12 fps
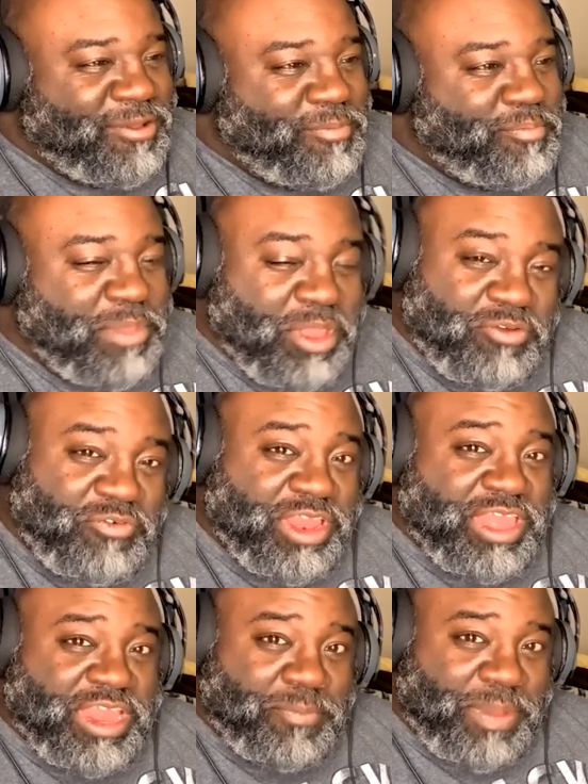
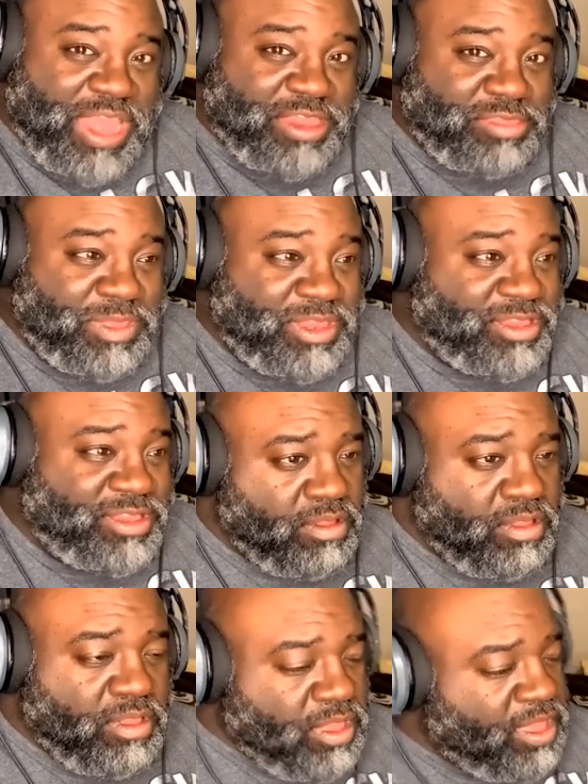really in the basement.
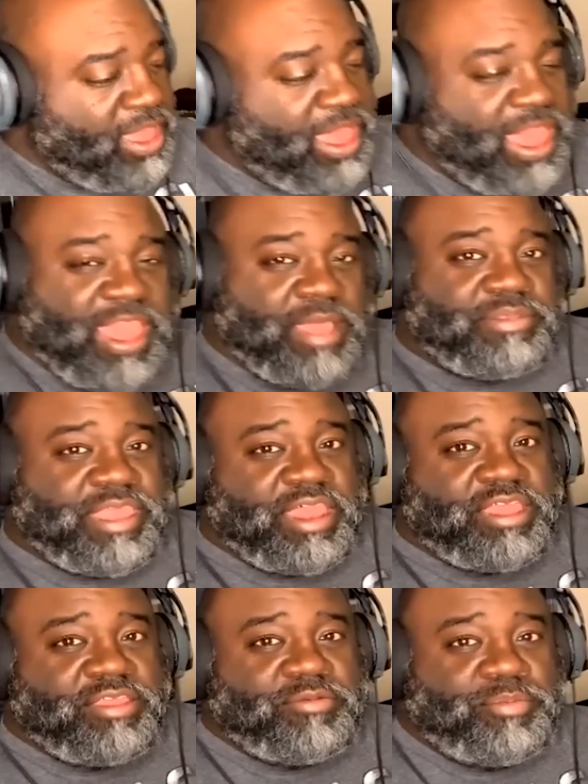Hey, I'm
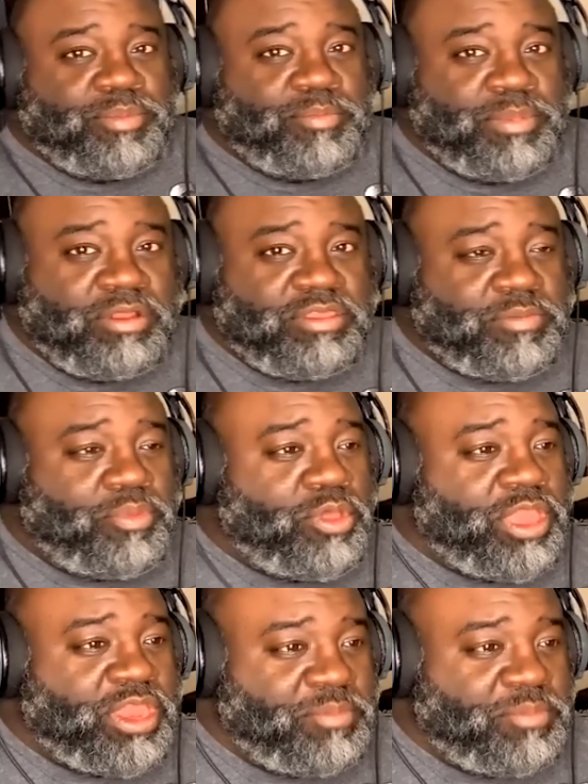telling you, Milton's employee of the